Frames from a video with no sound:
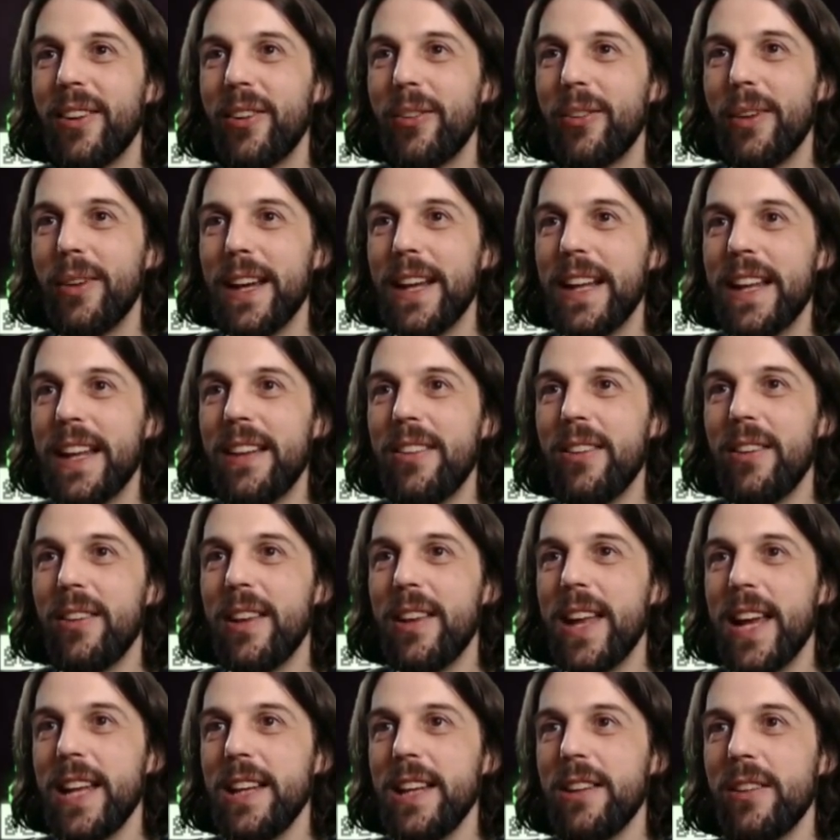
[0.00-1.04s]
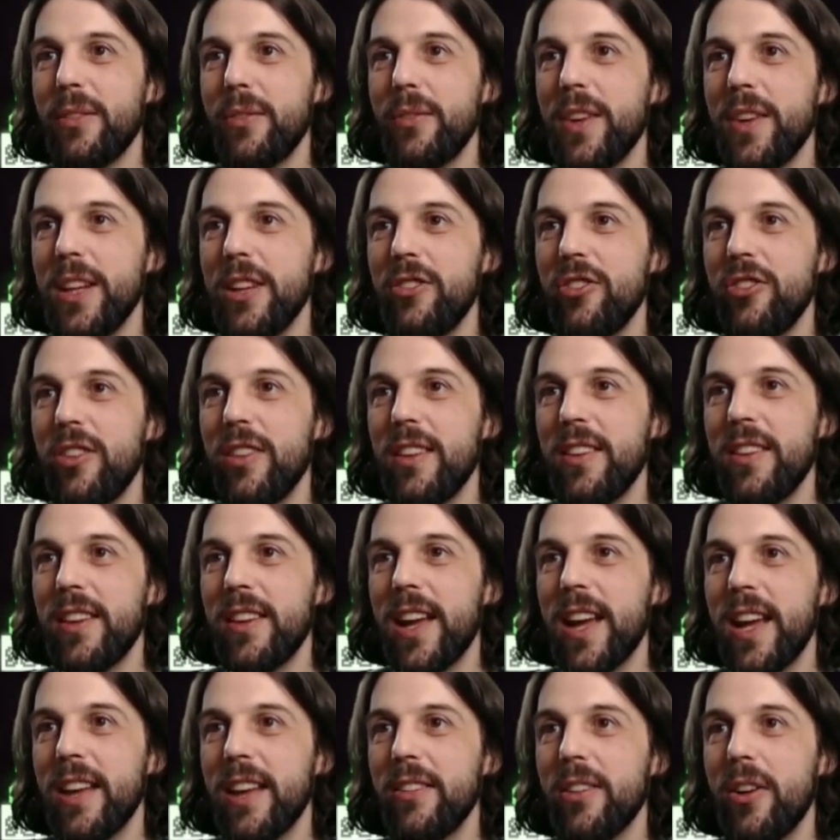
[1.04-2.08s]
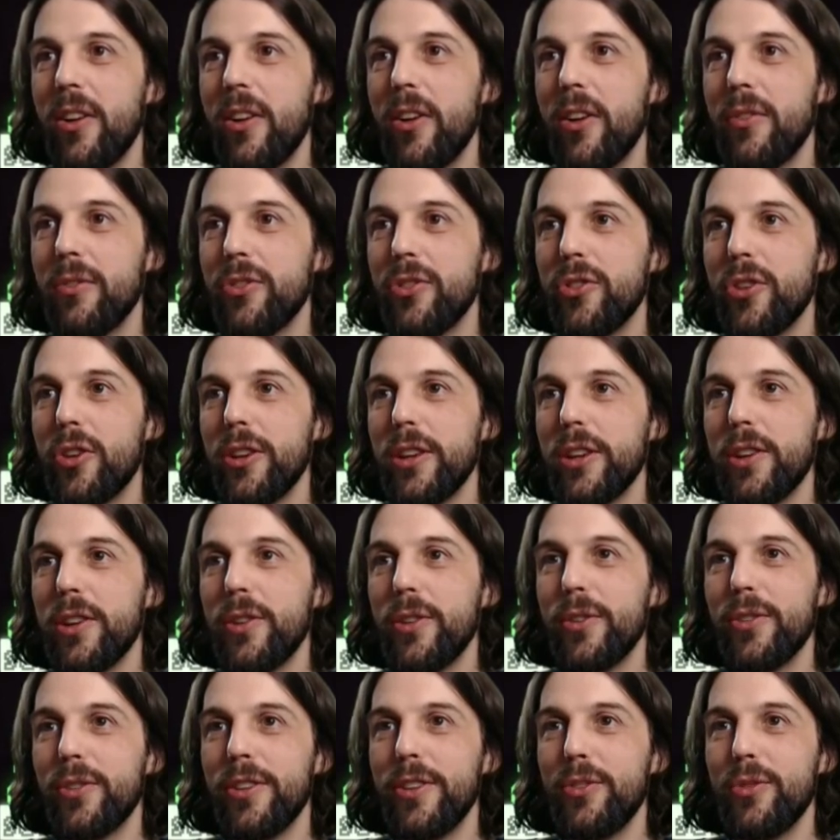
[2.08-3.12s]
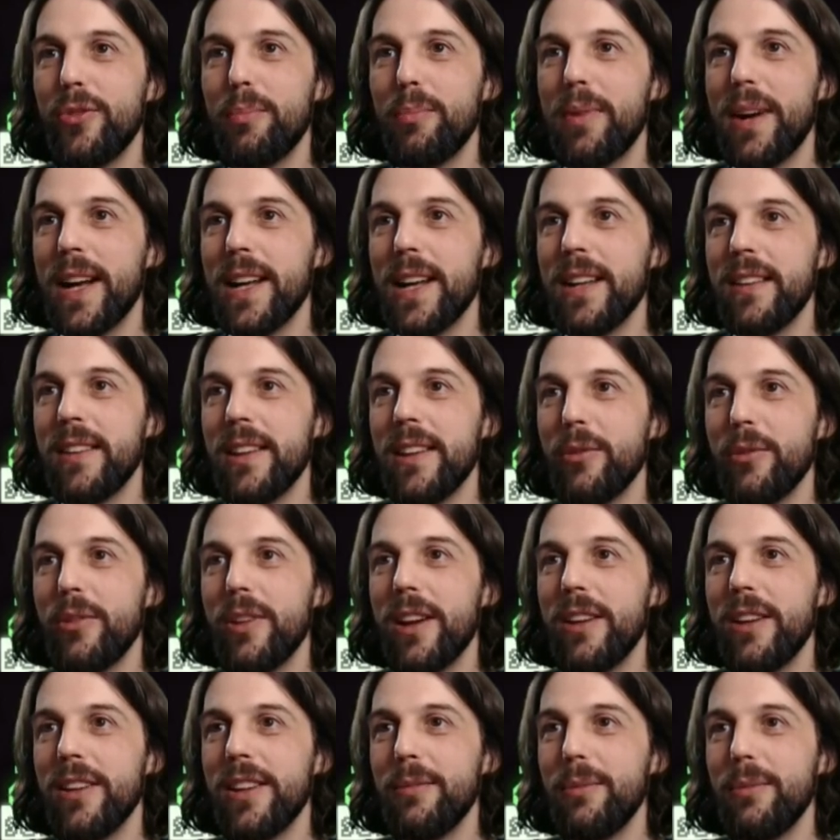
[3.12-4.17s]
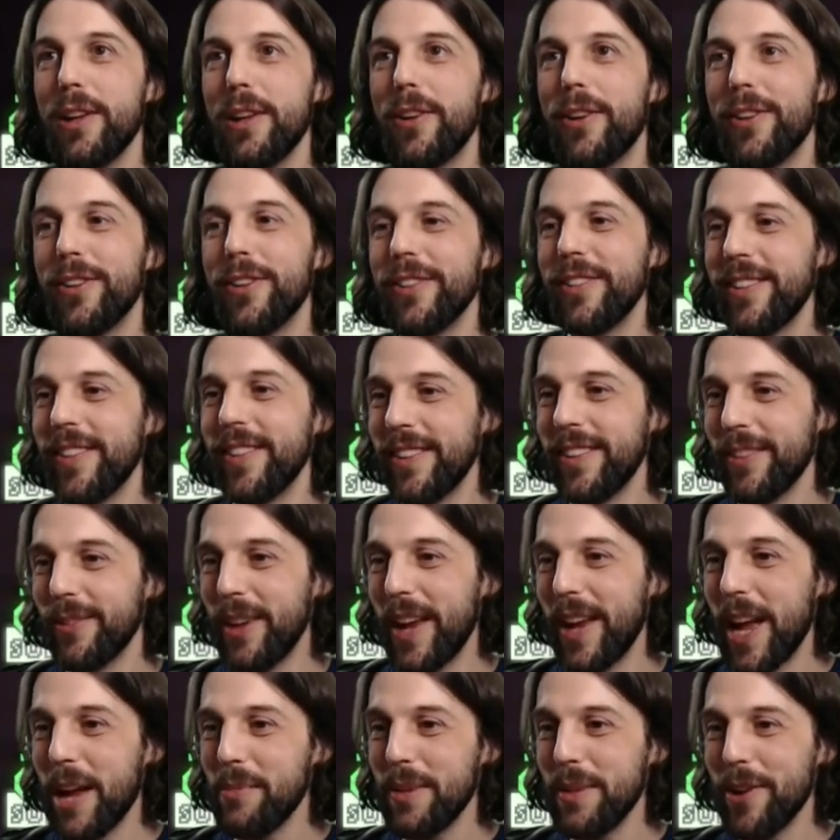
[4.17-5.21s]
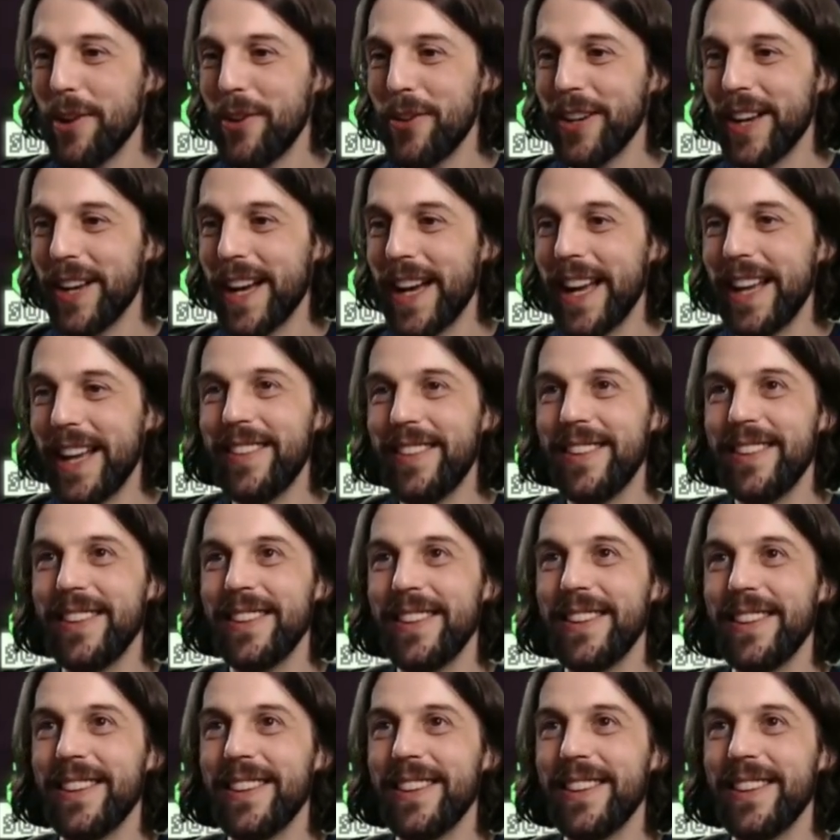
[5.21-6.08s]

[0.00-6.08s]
Wait, let the Lanius finish these guys off. Jordy goes into piloting where he belongs. Where I belong, guys.